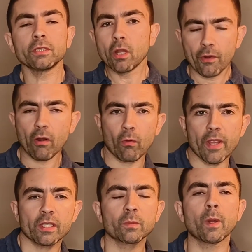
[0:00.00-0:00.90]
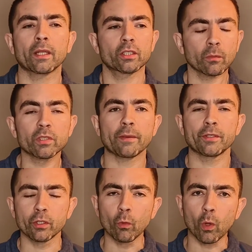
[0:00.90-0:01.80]
not always, but
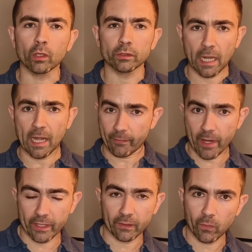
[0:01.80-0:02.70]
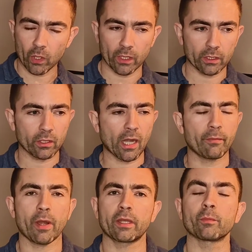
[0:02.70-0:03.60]
sometimes you want calibrated models,
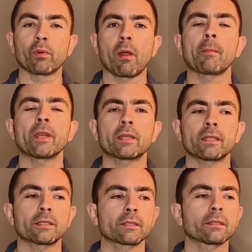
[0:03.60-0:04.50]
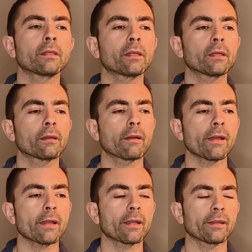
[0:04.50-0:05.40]
calibrated probabilities.
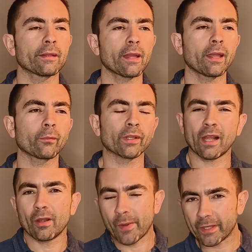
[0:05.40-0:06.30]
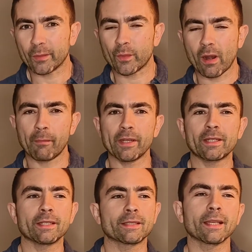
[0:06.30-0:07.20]
With calibrated
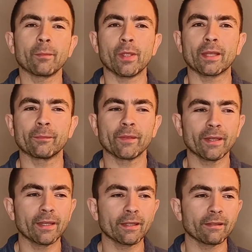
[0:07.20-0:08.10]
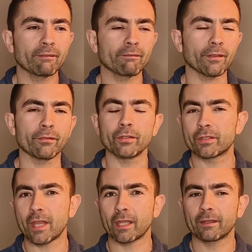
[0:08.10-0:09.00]
probabilities, I mean, if you
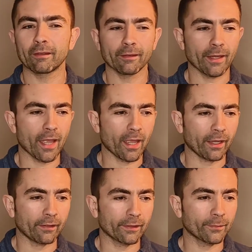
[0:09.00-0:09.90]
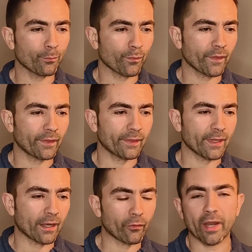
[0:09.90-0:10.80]
take the
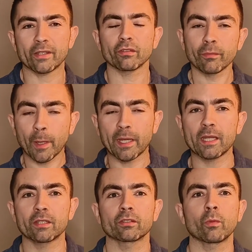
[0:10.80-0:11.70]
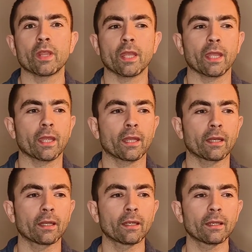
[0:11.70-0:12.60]
range of predictions
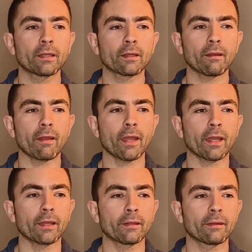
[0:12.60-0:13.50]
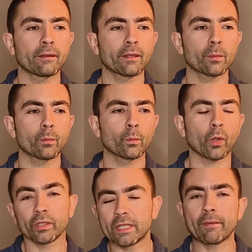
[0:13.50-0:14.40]
within
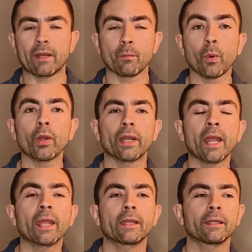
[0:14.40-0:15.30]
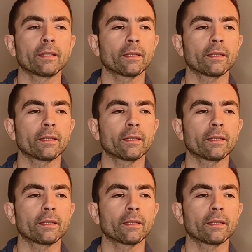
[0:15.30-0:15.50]
uh, zero point 0.7 and zero point 0.8,